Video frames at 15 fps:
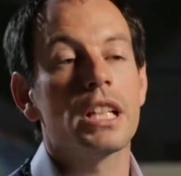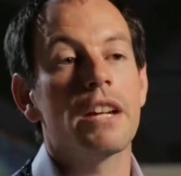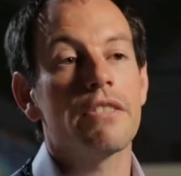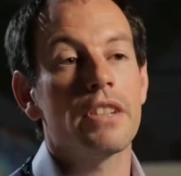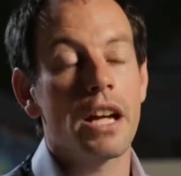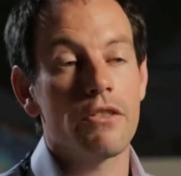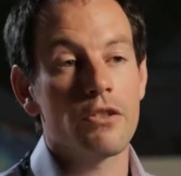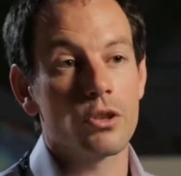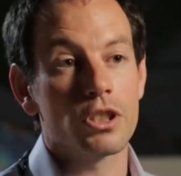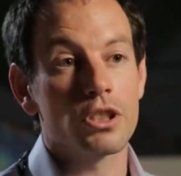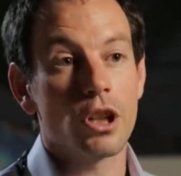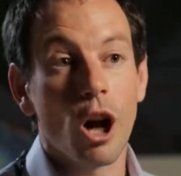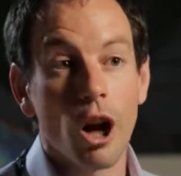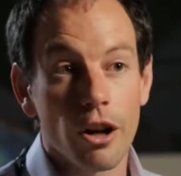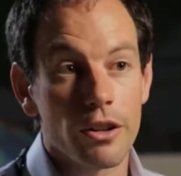left after a
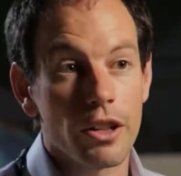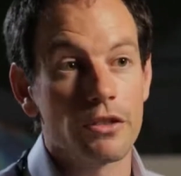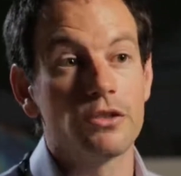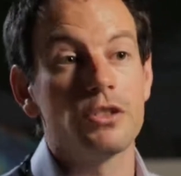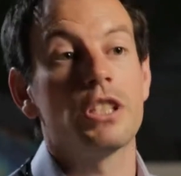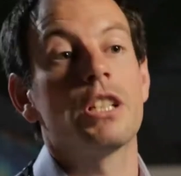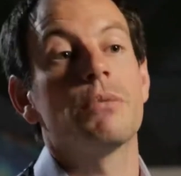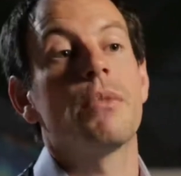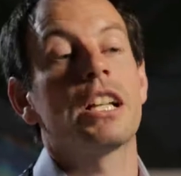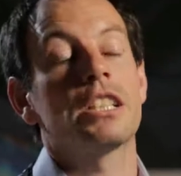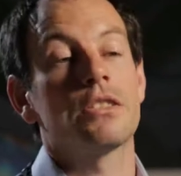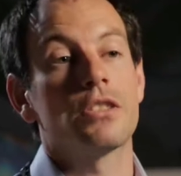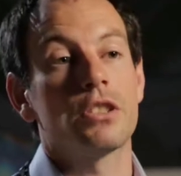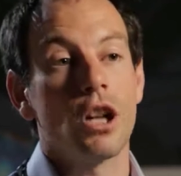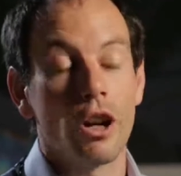star, a really
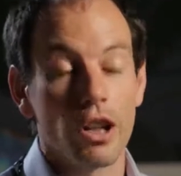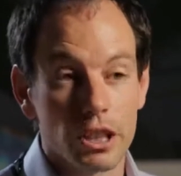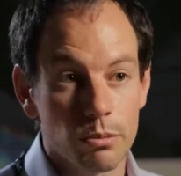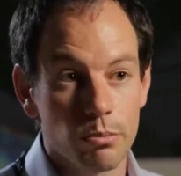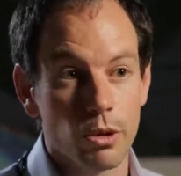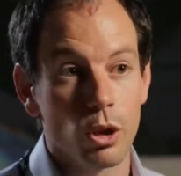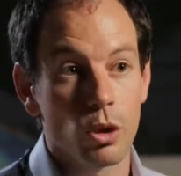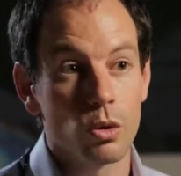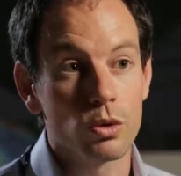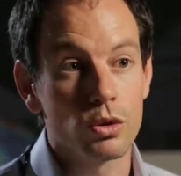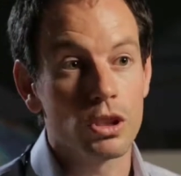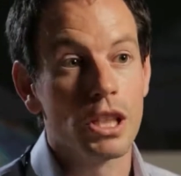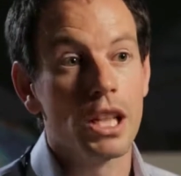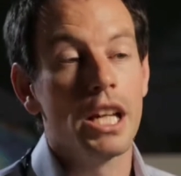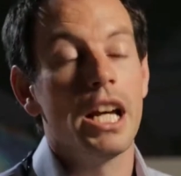massive star
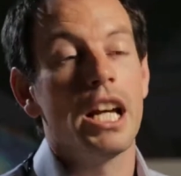explodes,